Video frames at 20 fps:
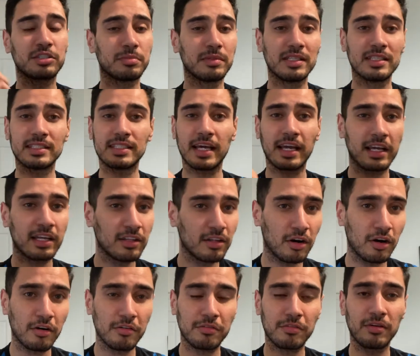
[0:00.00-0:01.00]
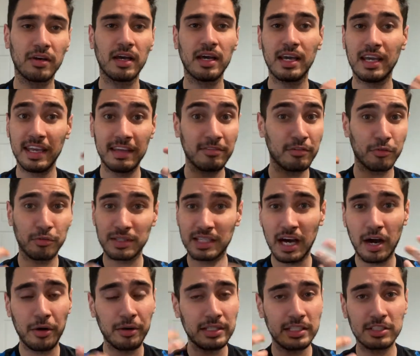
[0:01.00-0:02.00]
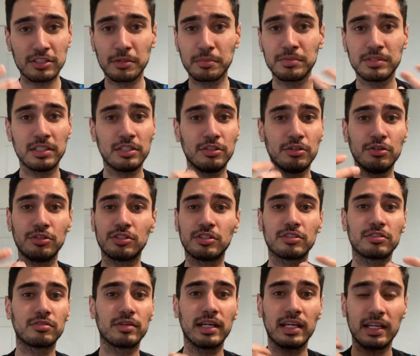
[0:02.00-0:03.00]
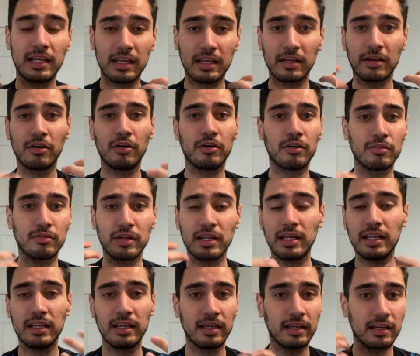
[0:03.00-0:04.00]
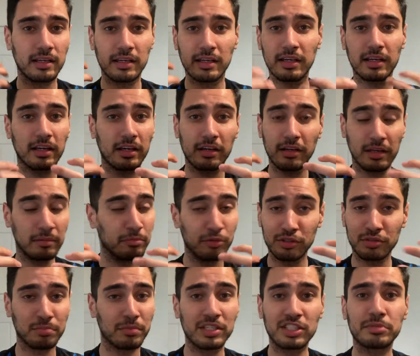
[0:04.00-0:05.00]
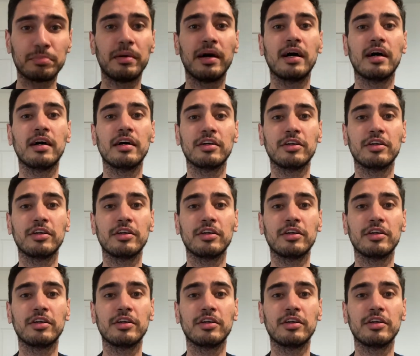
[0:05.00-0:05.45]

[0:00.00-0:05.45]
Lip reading: But the second half, even without any substitutions, really, it was much better.